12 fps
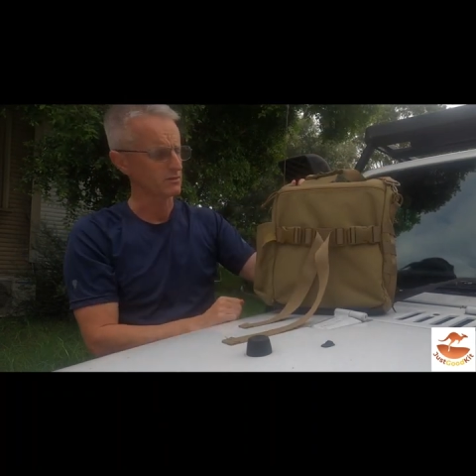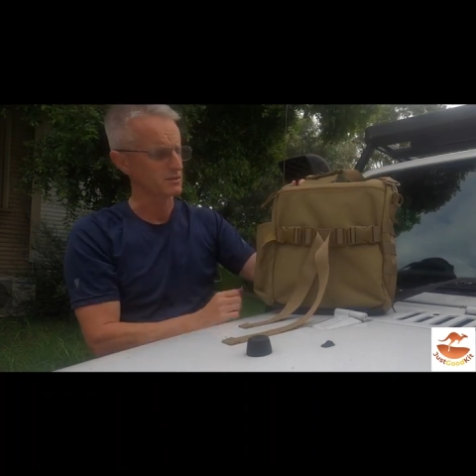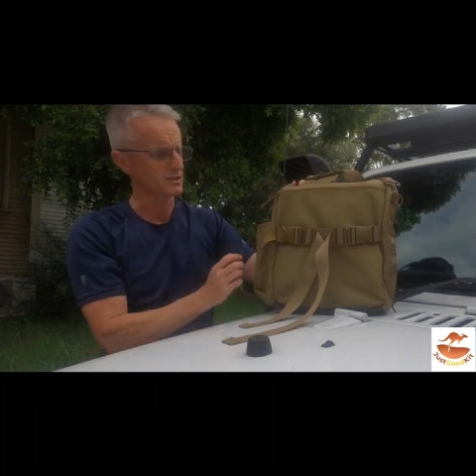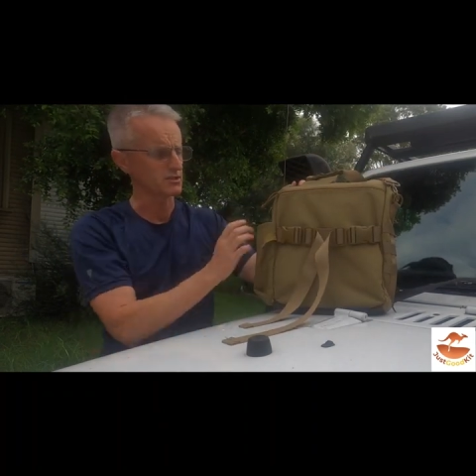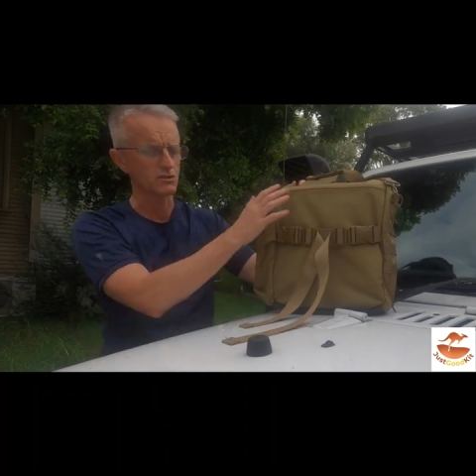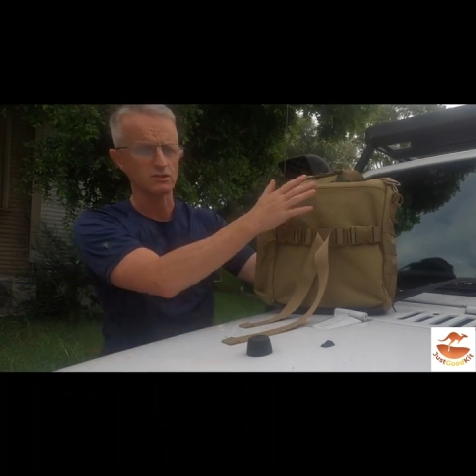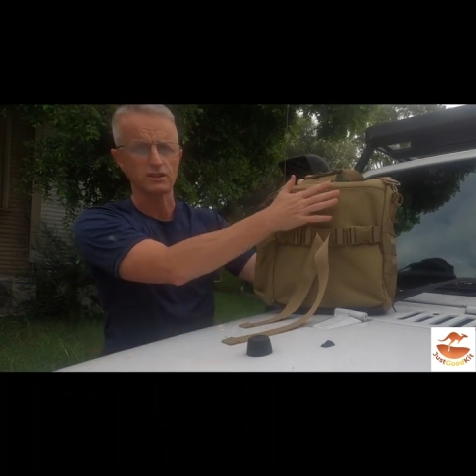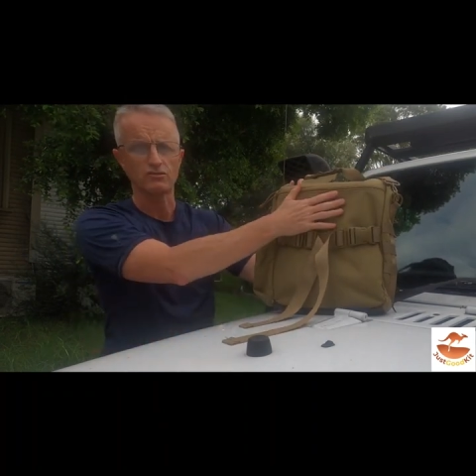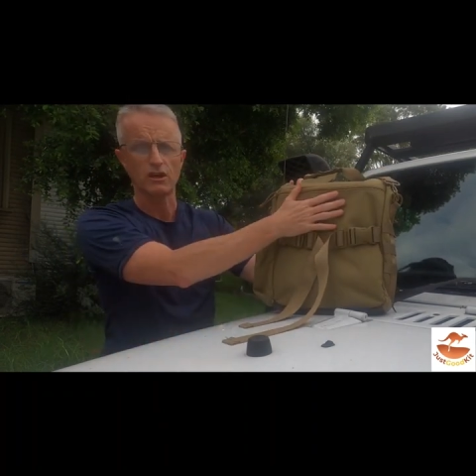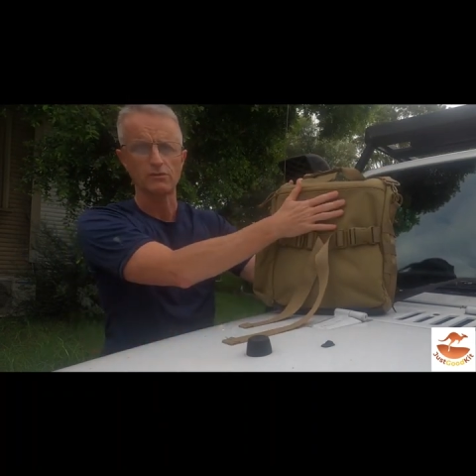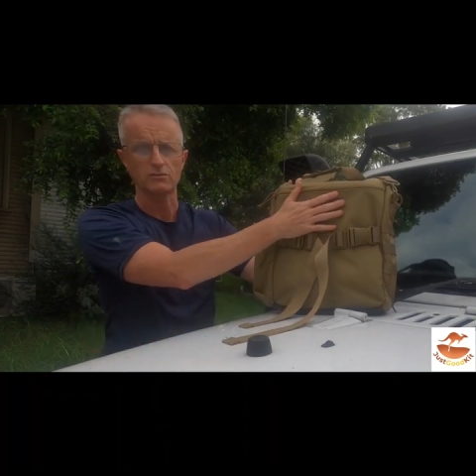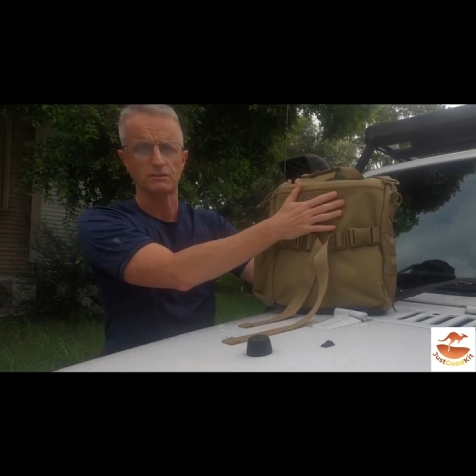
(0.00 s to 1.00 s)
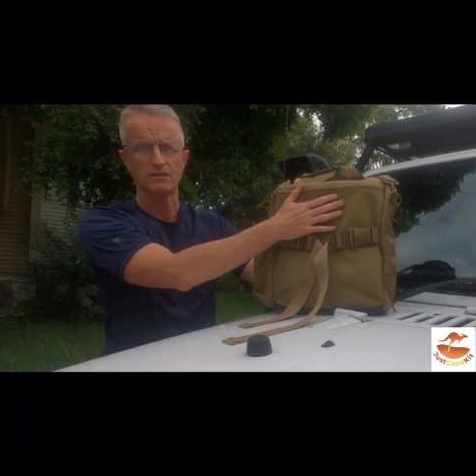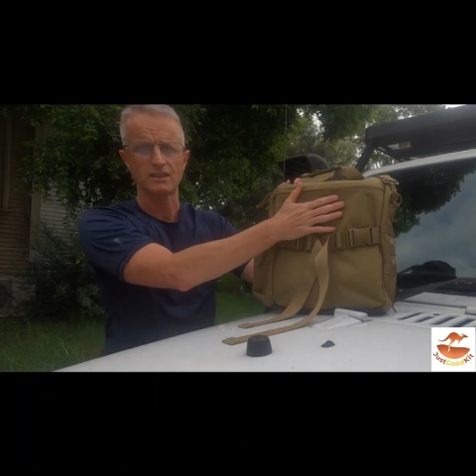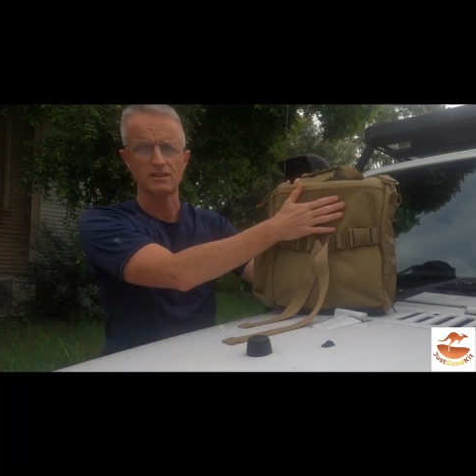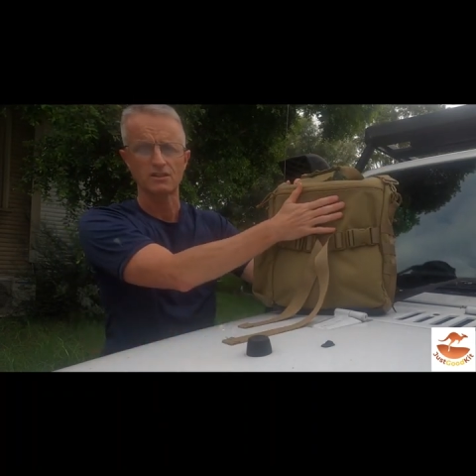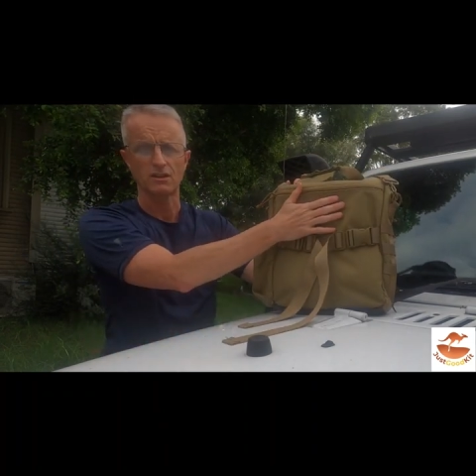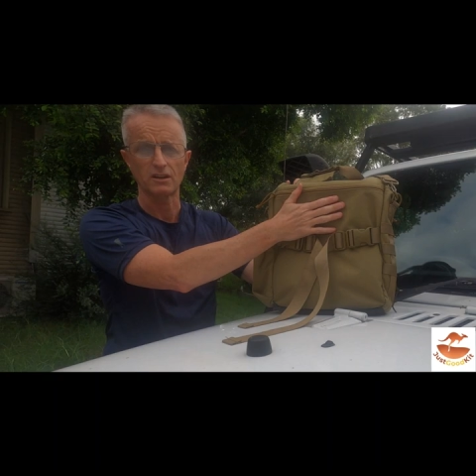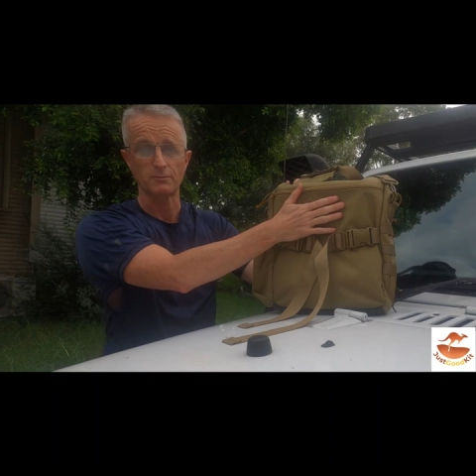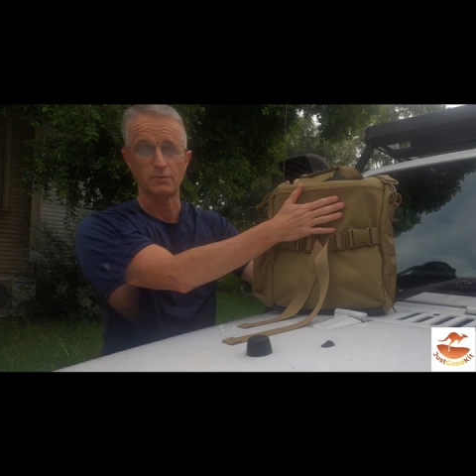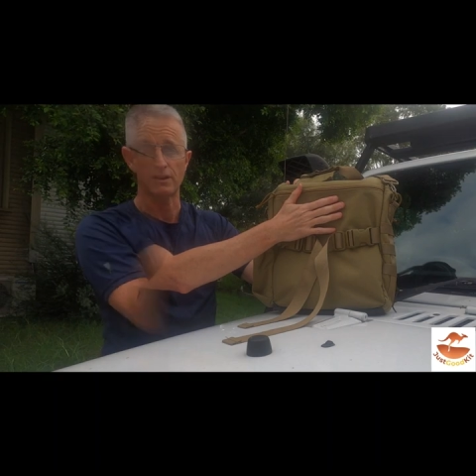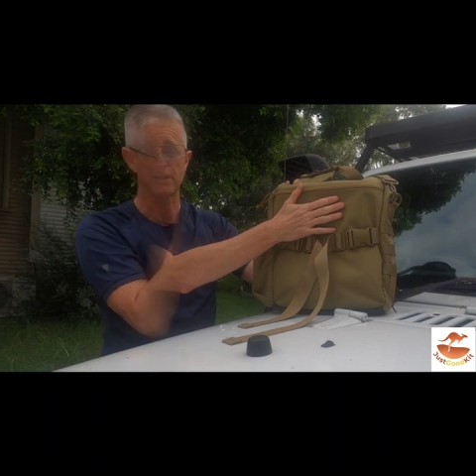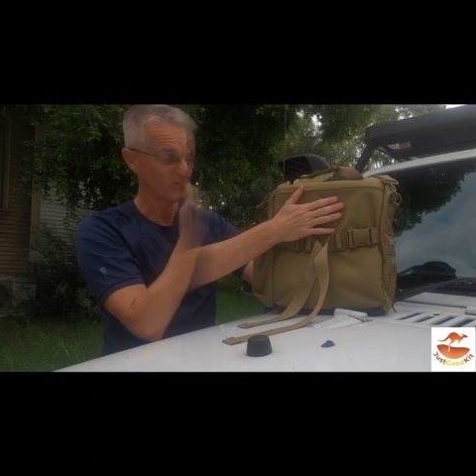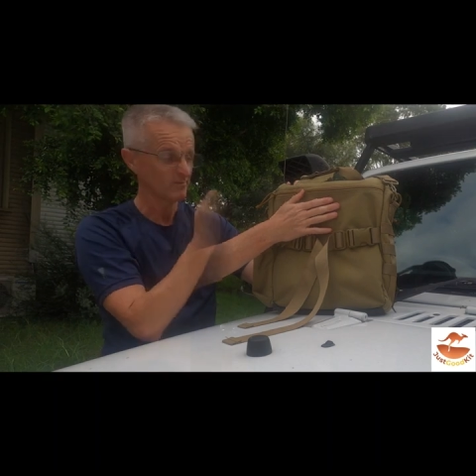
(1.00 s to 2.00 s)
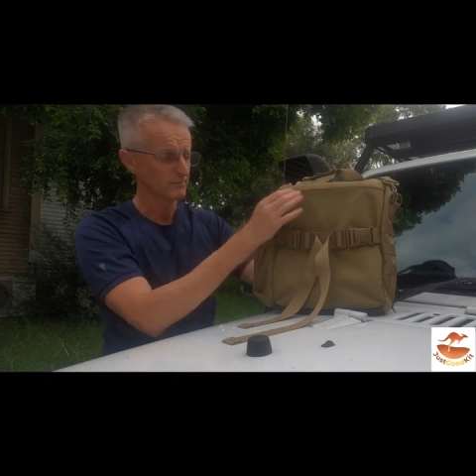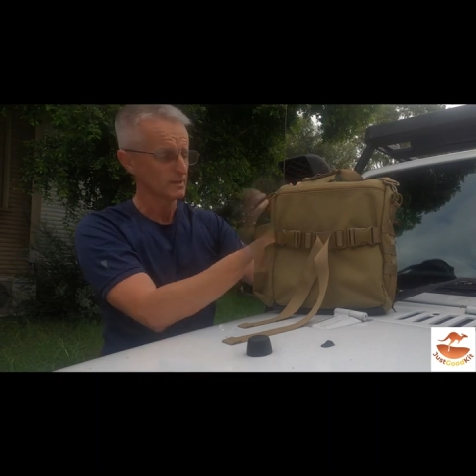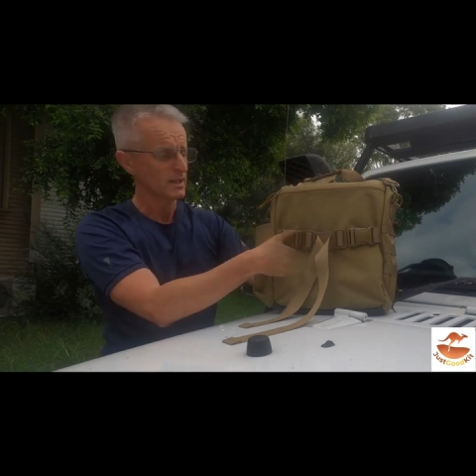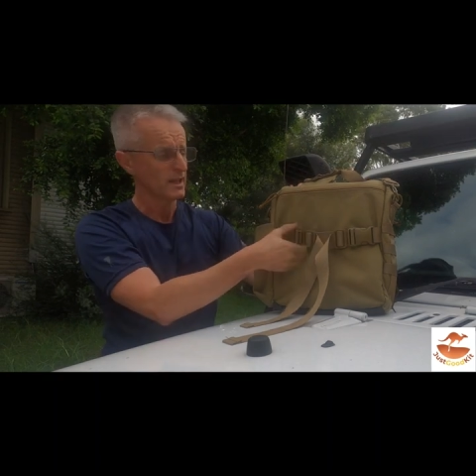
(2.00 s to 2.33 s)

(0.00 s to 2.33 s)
because this usually travels on the inside of your body.